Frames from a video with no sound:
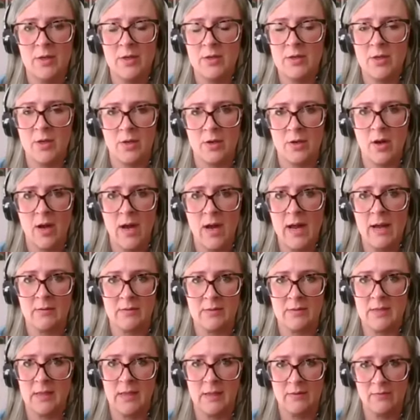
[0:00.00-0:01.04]
You don't know how
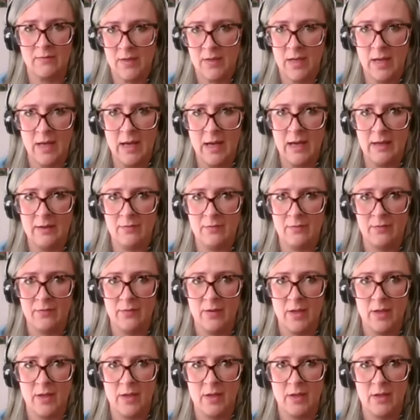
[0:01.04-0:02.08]
to live your life
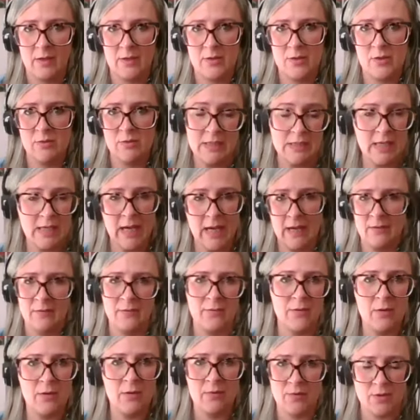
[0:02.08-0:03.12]
because your entire
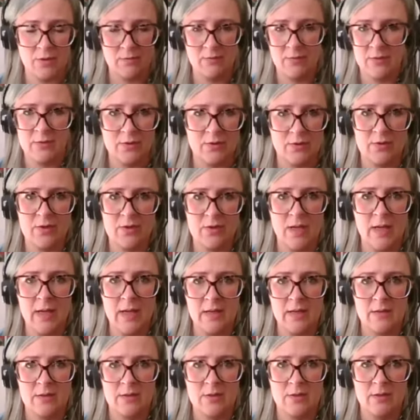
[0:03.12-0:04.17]
future has just
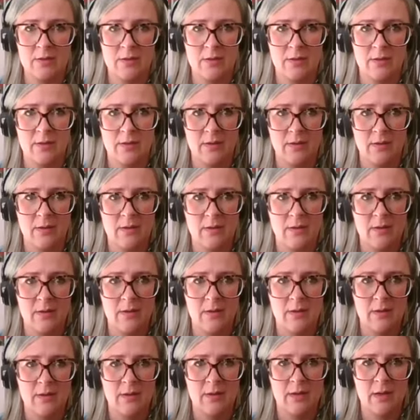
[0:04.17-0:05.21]
changed,
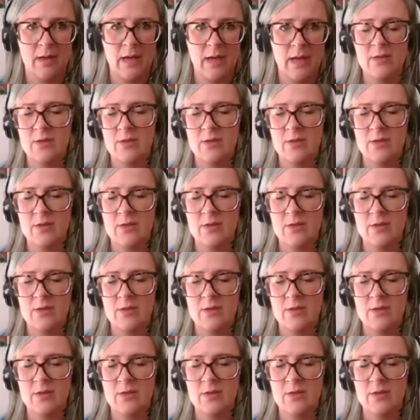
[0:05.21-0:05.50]
and